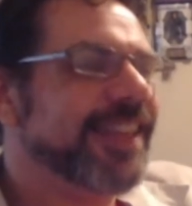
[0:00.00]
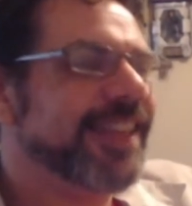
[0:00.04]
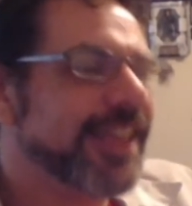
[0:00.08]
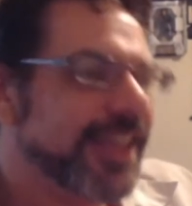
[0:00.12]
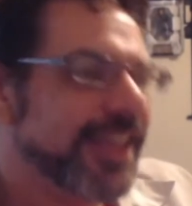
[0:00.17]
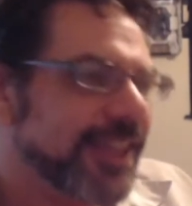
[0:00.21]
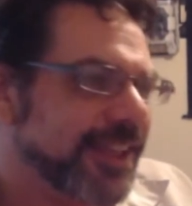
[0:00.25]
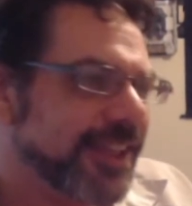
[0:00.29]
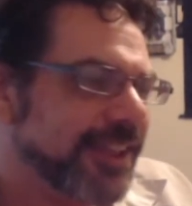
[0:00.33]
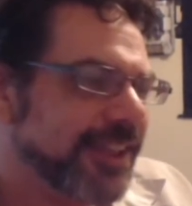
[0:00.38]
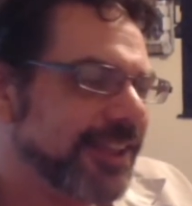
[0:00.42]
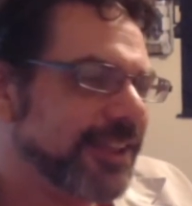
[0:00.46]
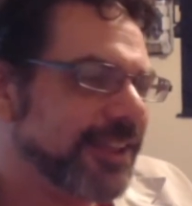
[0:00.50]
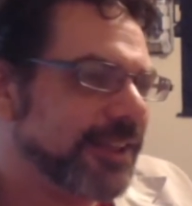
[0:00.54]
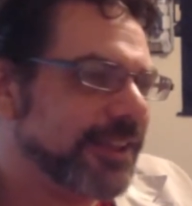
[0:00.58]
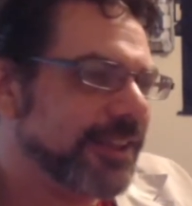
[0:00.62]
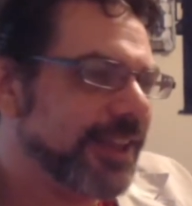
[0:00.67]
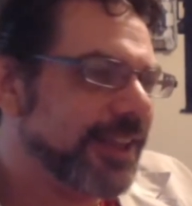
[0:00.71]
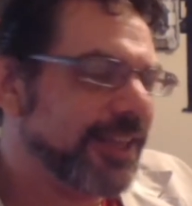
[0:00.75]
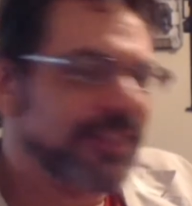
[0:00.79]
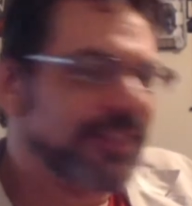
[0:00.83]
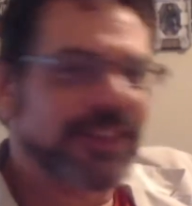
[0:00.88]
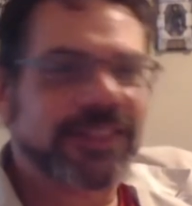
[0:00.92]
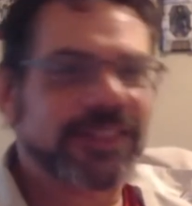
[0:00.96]

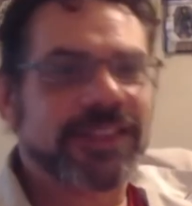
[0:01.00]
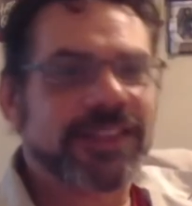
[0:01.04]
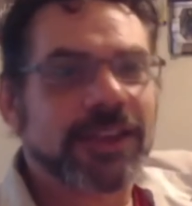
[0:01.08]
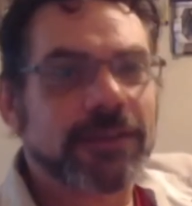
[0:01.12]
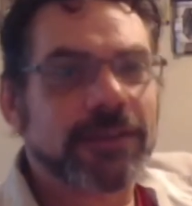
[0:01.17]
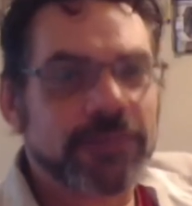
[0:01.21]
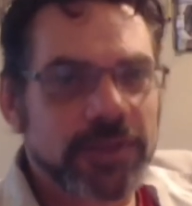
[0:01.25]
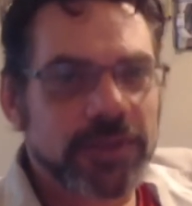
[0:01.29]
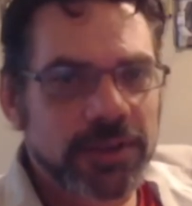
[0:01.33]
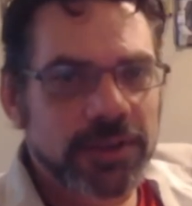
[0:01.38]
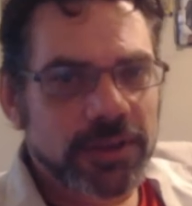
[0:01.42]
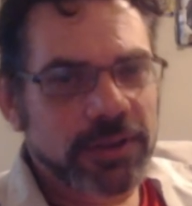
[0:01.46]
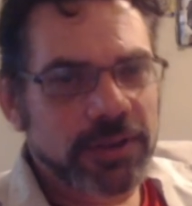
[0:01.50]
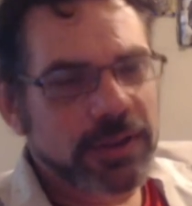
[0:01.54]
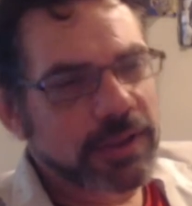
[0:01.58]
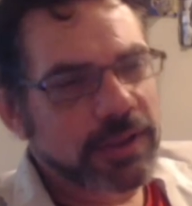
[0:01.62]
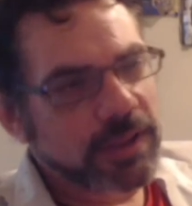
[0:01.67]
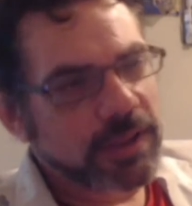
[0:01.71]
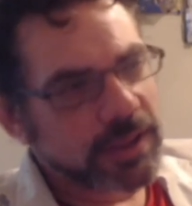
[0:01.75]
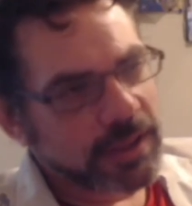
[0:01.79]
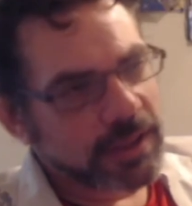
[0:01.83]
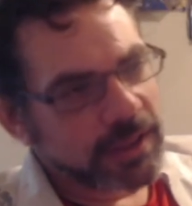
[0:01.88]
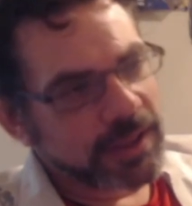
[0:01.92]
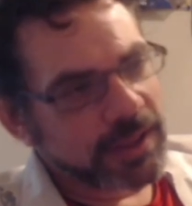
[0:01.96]
now that I think of it,
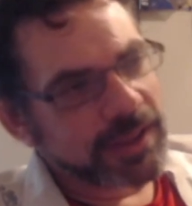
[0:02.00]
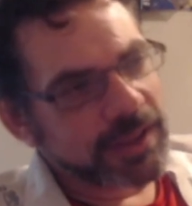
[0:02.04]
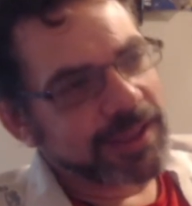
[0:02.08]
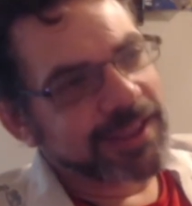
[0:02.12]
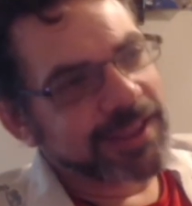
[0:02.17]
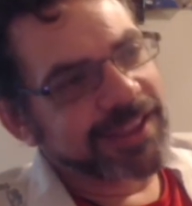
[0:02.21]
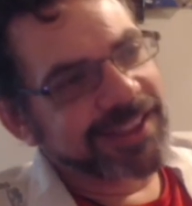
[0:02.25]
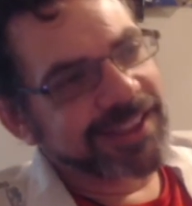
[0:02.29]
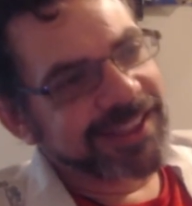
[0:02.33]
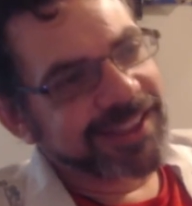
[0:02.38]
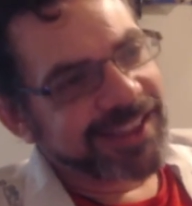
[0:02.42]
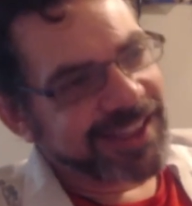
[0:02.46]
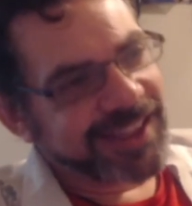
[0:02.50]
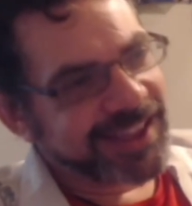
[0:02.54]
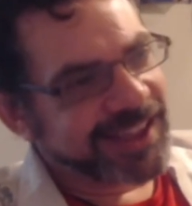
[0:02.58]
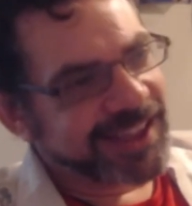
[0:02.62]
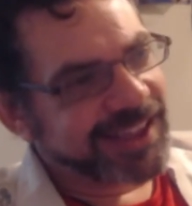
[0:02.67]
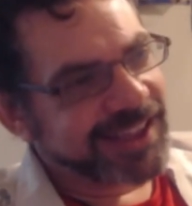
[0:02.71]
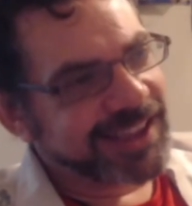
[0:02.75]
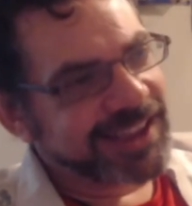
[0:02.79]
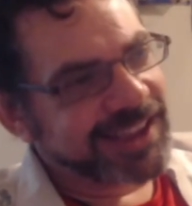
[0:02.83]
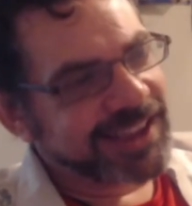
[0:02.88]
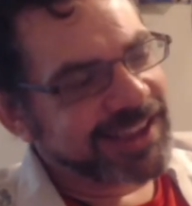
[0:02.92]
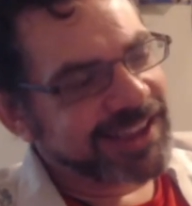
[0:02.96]

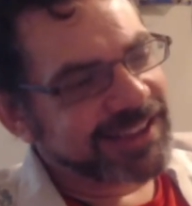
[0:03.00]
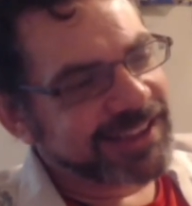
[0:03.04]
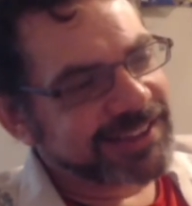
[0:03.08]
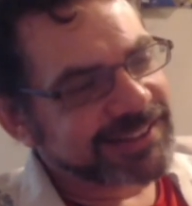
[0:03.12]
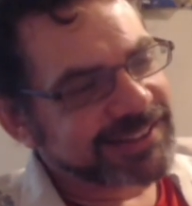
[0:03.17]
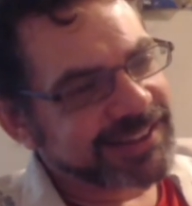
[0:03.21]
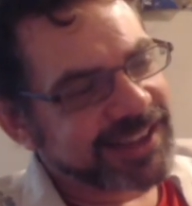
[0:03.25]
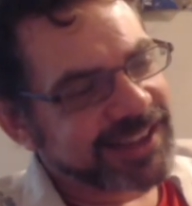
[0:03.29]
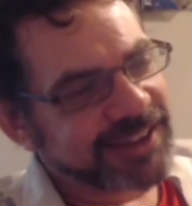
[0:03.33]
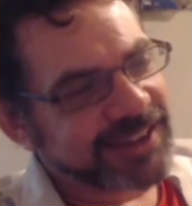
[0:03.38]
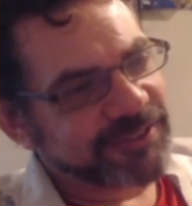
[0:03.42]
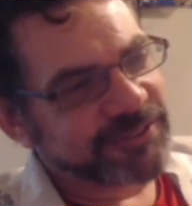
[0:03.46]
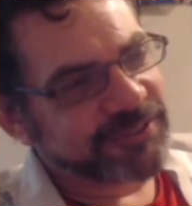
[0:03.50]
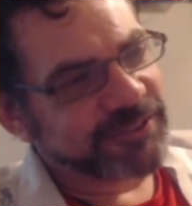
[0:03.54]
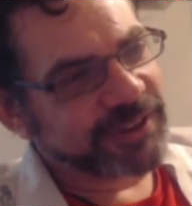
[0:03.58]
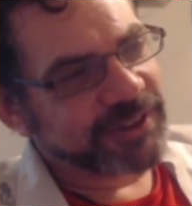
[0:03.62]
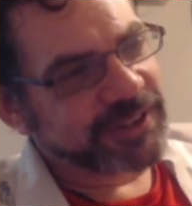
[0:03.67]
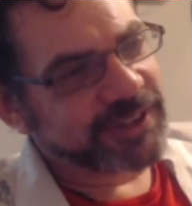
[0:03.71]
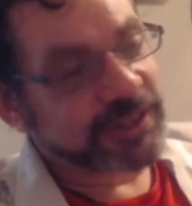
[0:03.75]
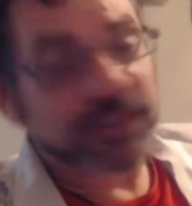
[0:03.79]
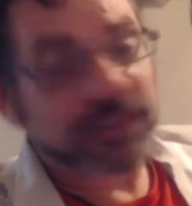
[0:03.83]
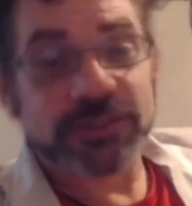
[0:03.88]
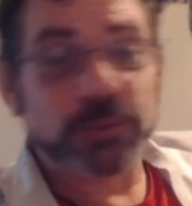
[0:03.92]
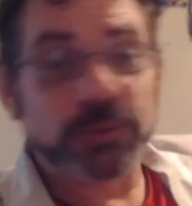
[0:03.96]
it's kind of funny
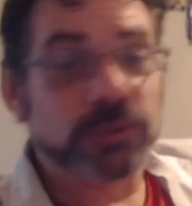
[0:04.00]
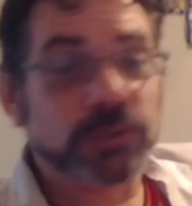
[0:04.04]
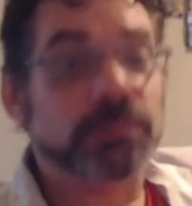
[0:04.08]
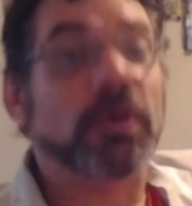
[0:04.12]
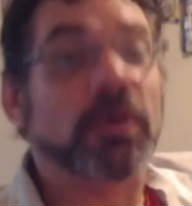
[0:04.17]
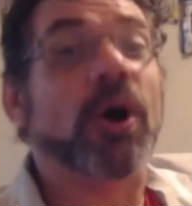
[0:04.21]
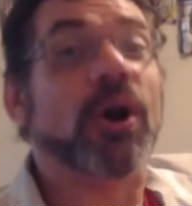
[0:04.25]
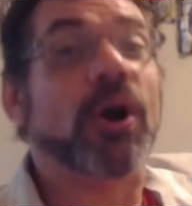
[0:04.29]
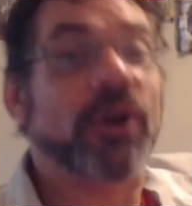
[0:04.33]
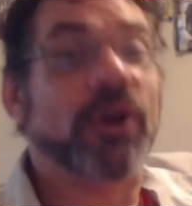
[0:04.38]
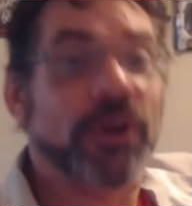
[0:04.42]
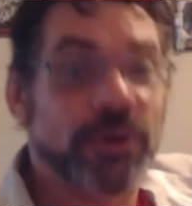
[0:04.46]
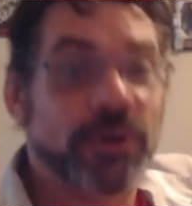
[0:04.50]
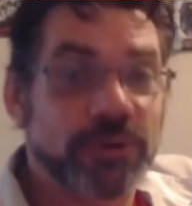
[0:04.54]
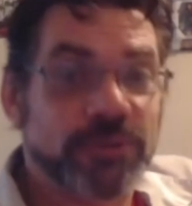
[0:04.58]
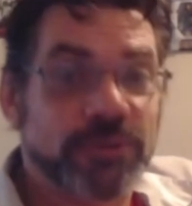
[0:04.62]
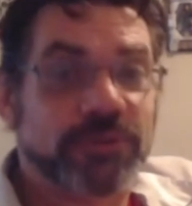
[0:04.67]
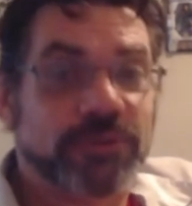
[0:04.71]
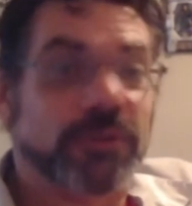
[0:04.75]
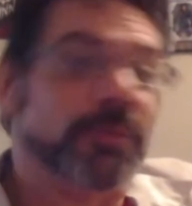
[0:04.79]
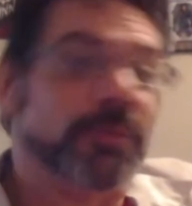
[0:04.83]
because it was borrowed from